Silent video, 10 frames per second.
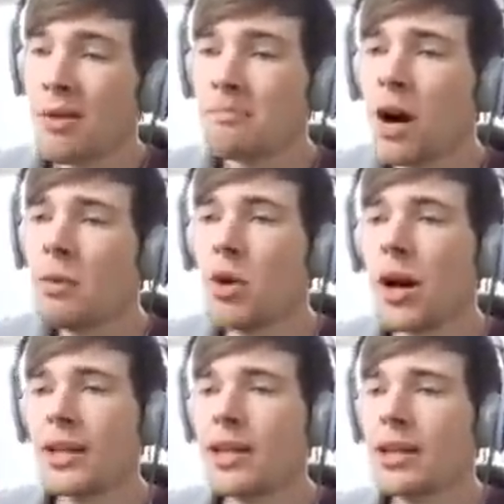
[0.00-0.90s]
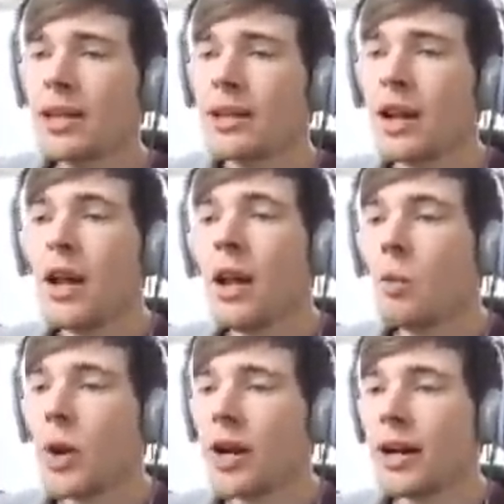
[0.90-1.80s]
and mine what I needed
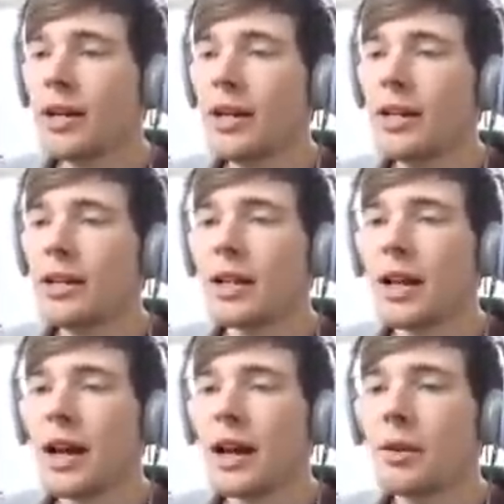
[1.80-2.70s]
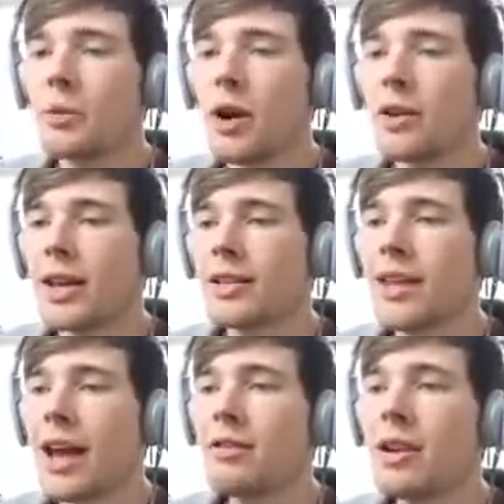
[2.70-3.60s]
when I needed it. And where is it? It's
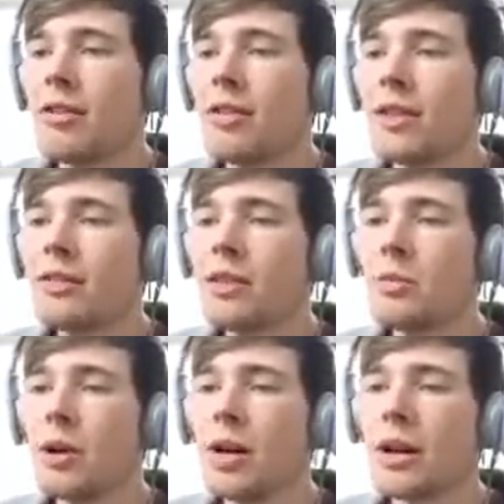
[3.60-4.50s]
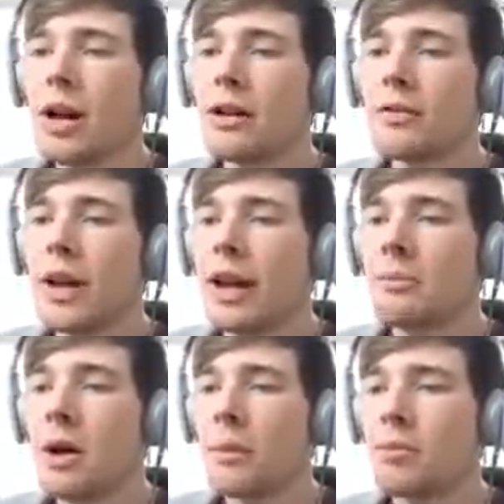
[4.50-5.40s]
down here, and this is where I kind of
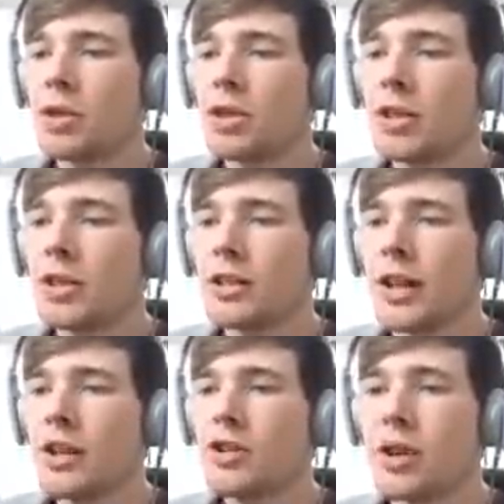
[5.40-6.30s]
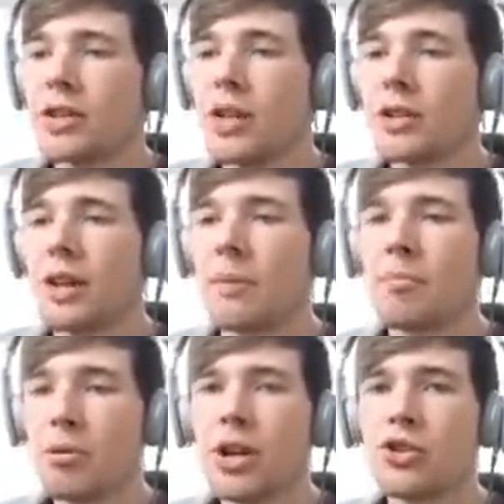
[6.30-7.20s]
came up, which is interesting because I'm
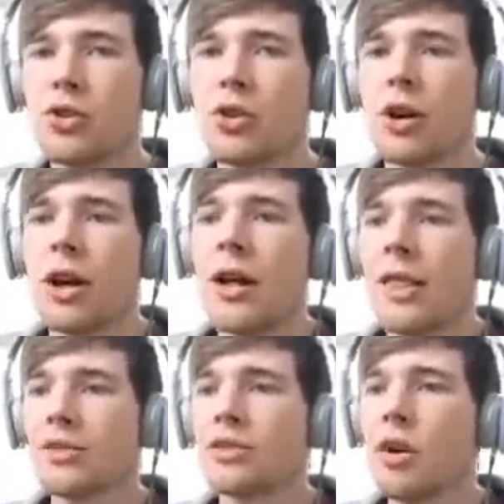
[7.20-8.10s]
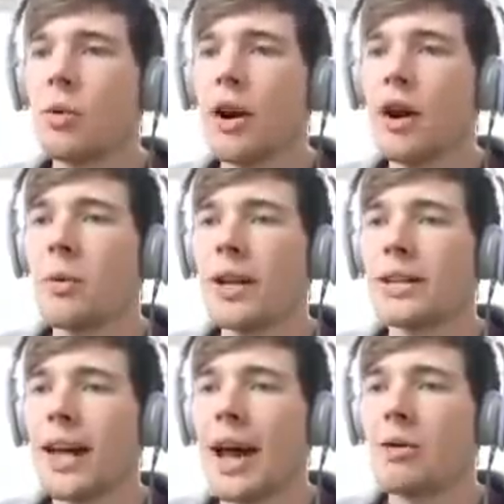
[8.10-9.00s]
pretty sure that's not where I
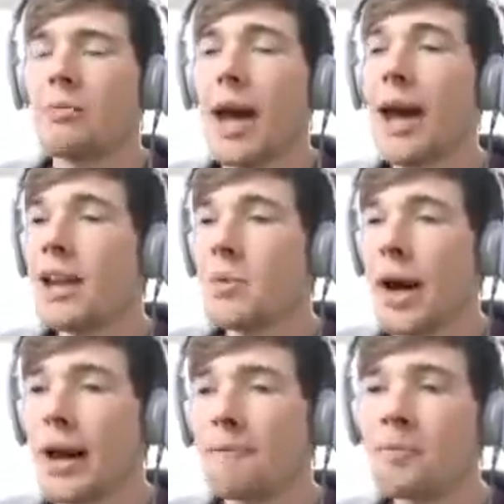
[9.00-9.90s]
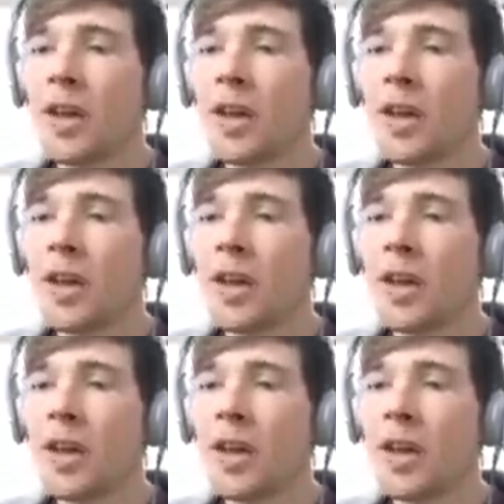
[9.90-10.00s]
went down. But anyway,